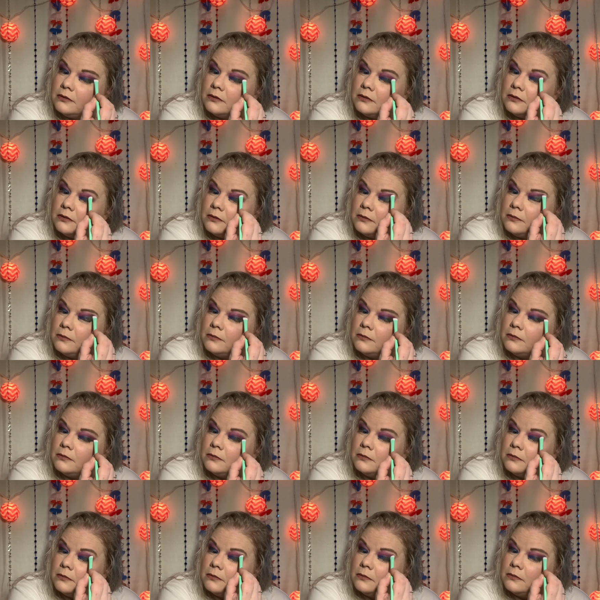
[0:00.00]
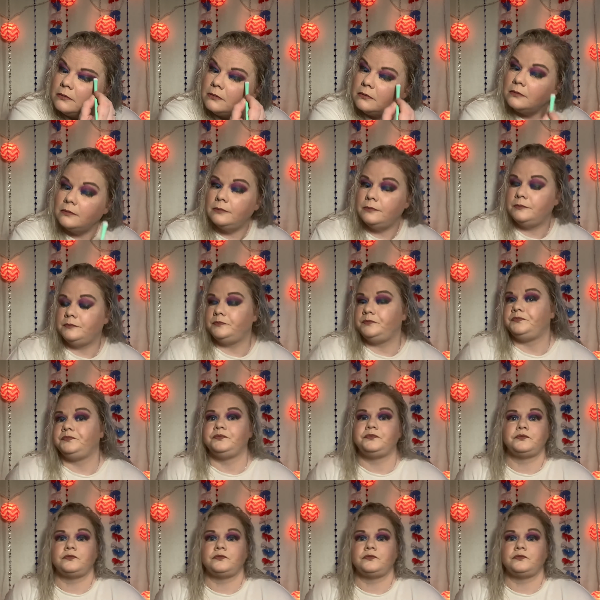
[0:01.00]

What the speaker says: (no one is talking)